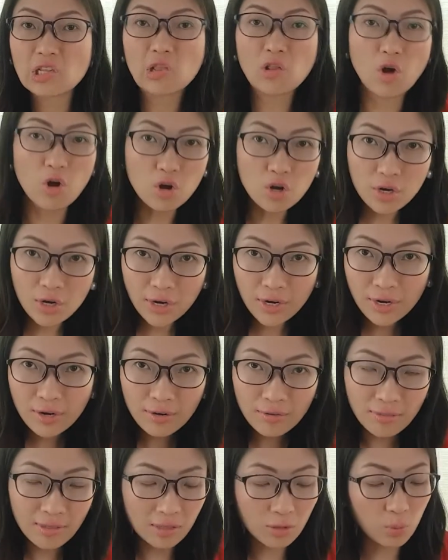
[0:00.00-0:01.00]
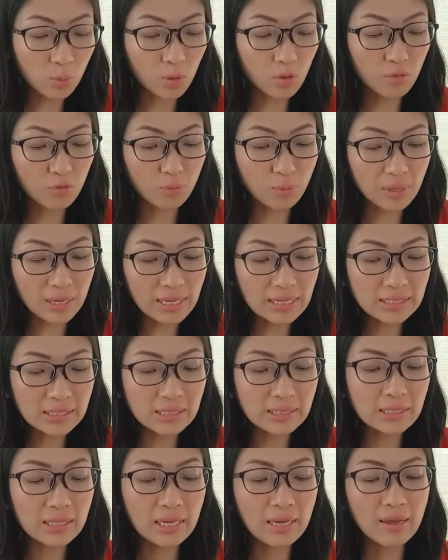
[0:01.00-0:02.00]
longer than 12
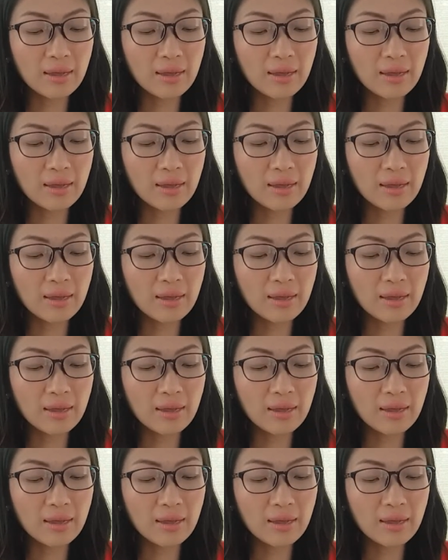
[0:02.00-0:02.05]
weeks,